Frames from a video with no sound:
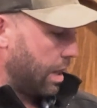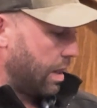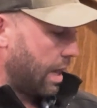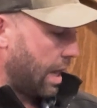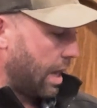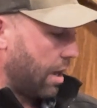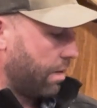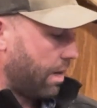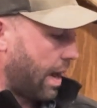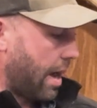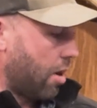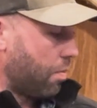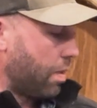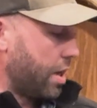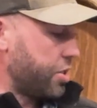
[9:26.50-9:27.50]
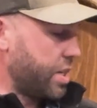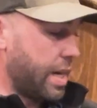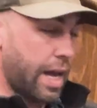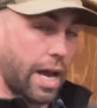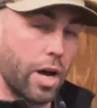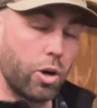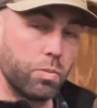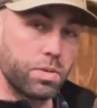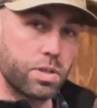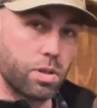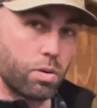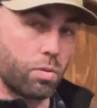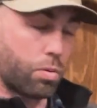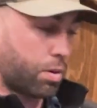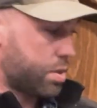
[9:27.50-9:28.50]
of how much it helps
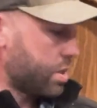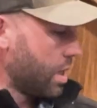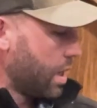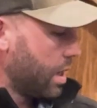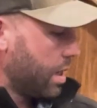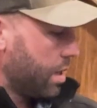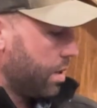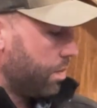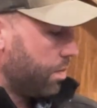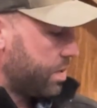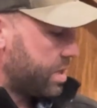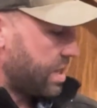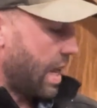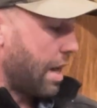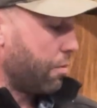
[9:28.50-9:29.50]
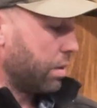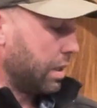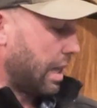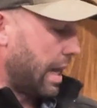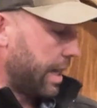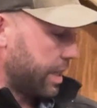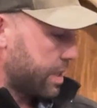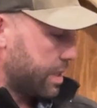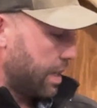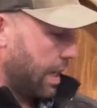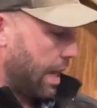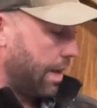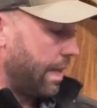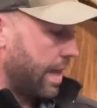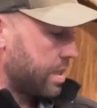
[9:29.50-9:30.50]
the horse stay relaxed.
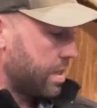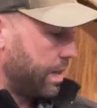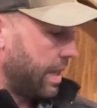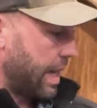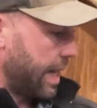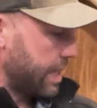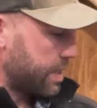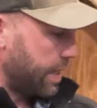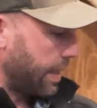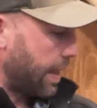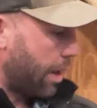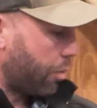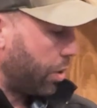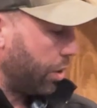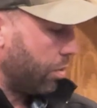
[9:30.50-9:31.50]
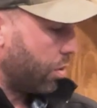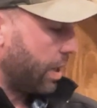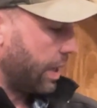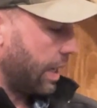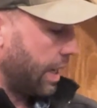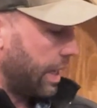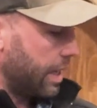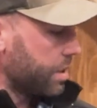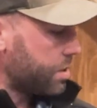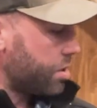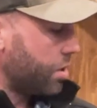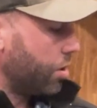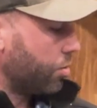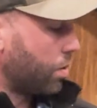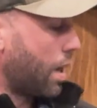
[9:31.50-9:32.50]
And that's the next thing that I really want to get
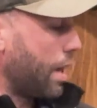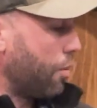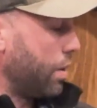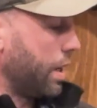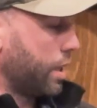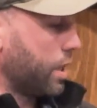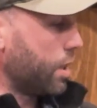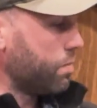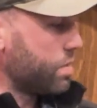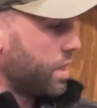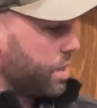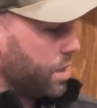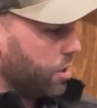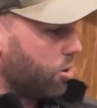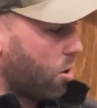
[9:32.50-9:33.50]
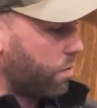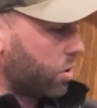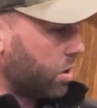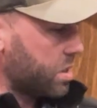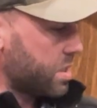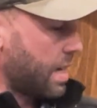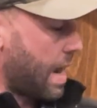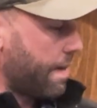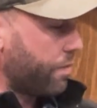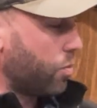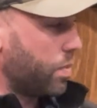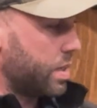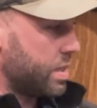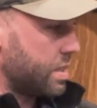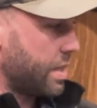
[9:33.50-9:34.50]
into, right? When it comes into your overall snaffle
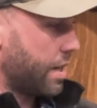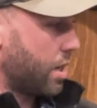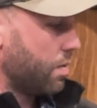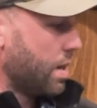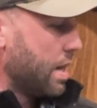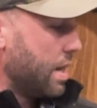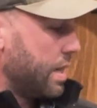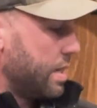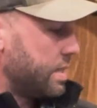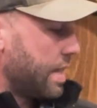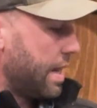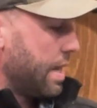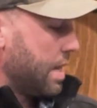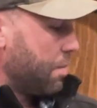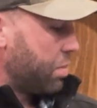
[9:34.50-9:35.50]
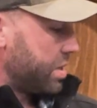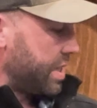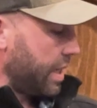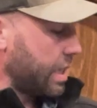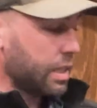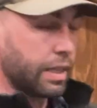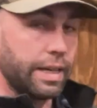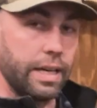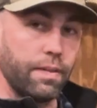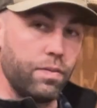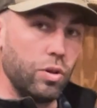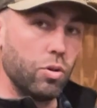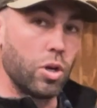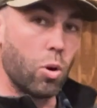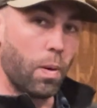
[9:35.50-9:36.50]
bit setup is that particularly if
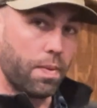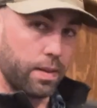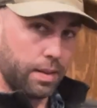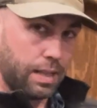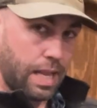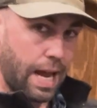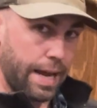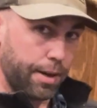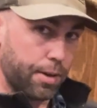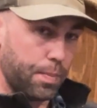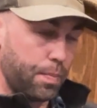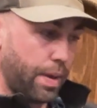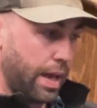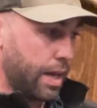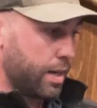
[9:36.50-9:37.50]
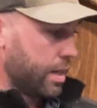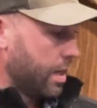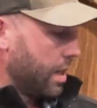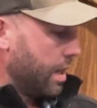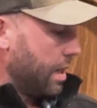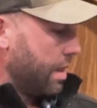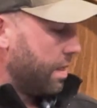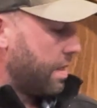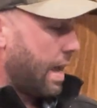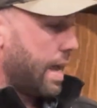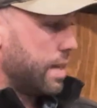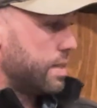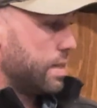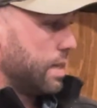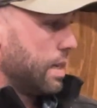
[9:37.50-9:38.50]
you go with a lighter bit
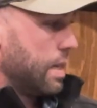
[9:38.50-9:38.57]
that